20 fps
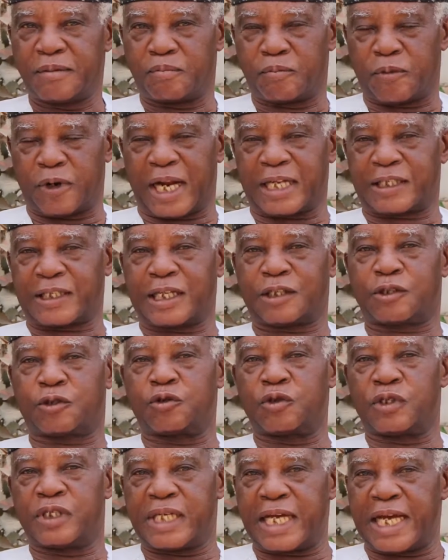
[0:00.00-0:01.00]
But as of
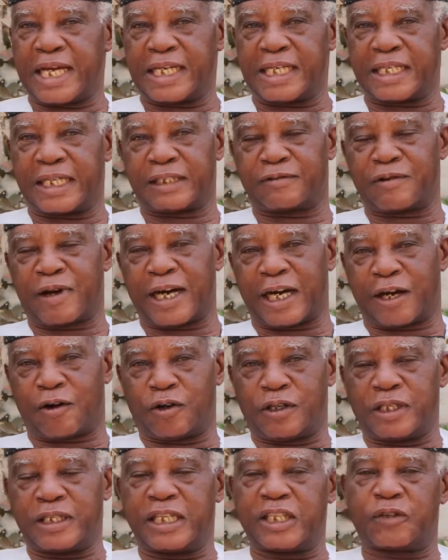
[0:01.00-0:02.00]
today that we are
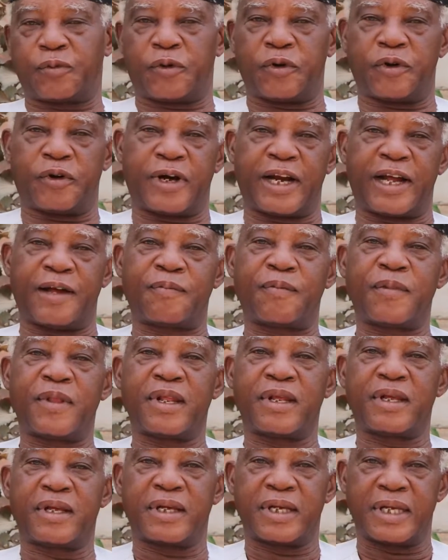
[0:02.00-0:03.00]
recording this program,
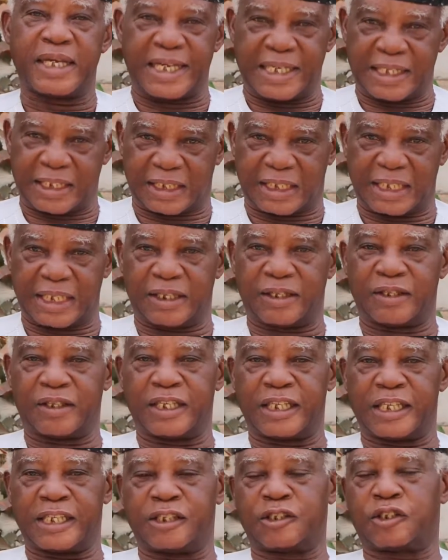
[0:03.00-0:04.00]
he is still
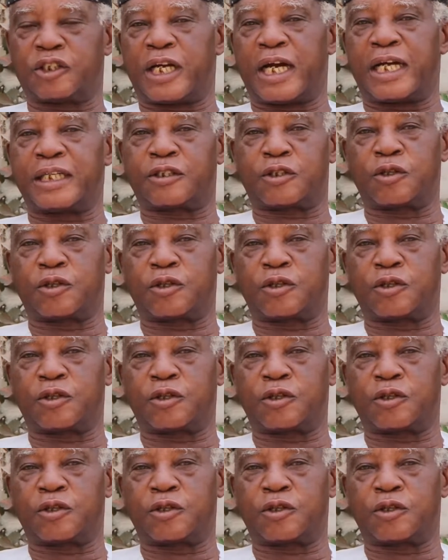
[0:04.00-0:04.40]
in charge.